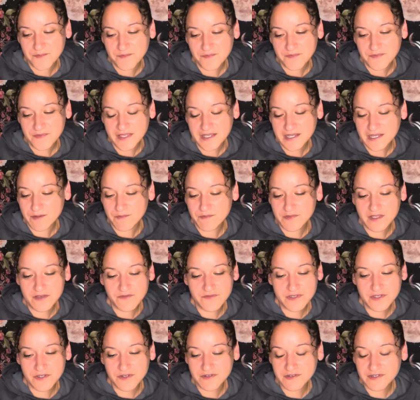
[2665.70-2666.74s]
Like, I'm
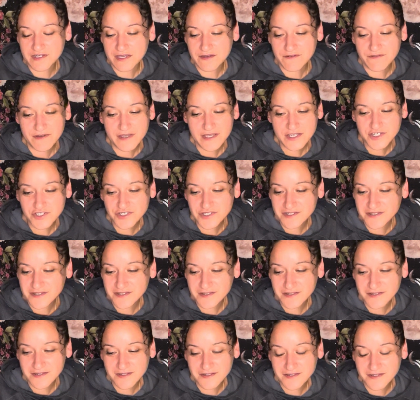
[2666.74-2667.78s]
loving your
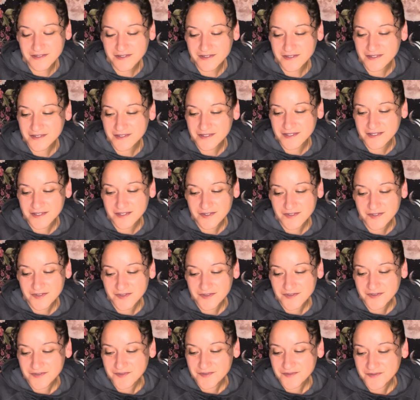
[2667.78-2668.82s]
direction.
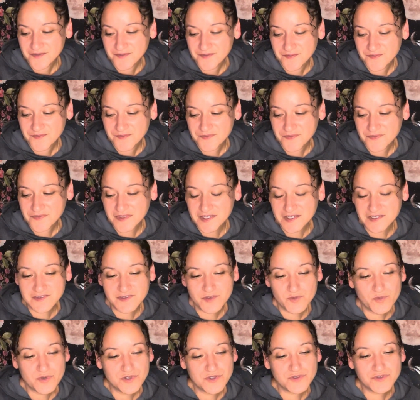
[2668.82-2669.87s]
Like,
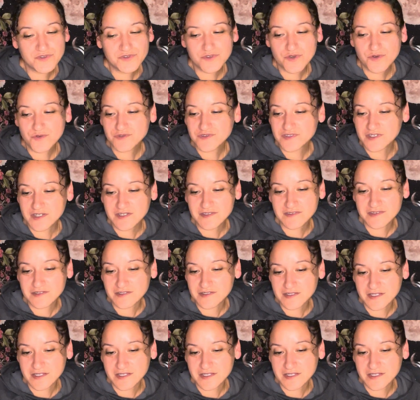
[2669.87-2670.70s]
someone is so sexy.